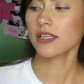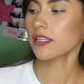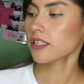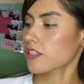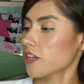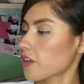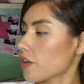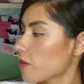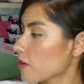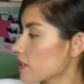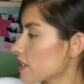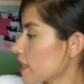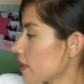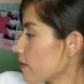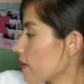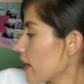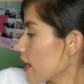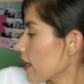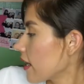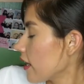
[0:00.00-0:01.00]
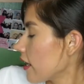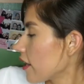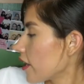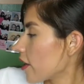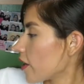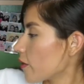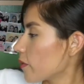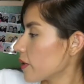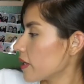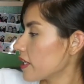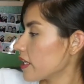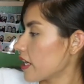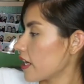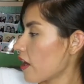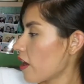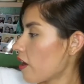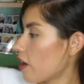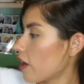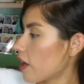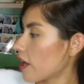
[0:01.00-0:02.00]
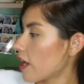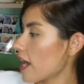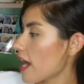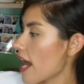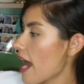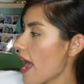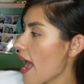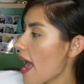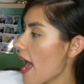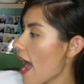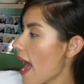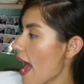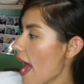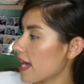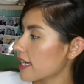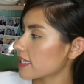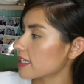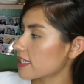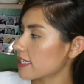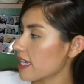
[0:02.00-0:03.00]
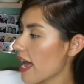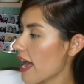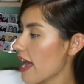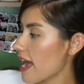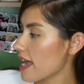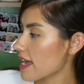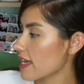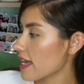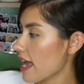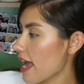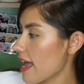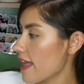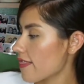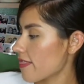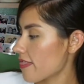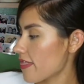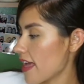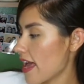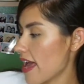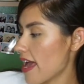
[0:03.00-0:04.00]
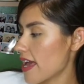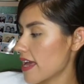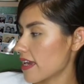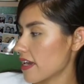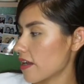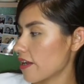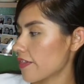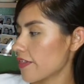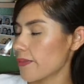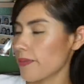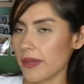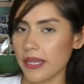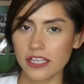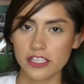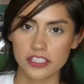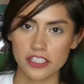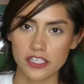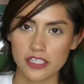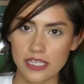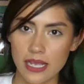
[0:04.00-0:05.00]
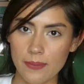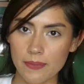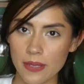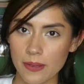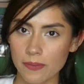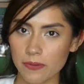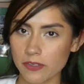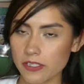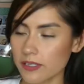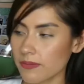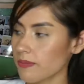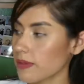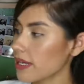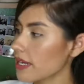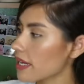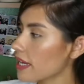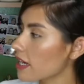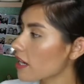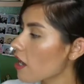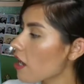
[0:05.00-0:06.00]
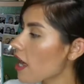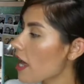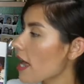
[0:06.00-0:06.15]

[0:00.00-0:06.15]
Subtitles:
So you'll see right here we did our hashtag, and then the pictures that people submitted,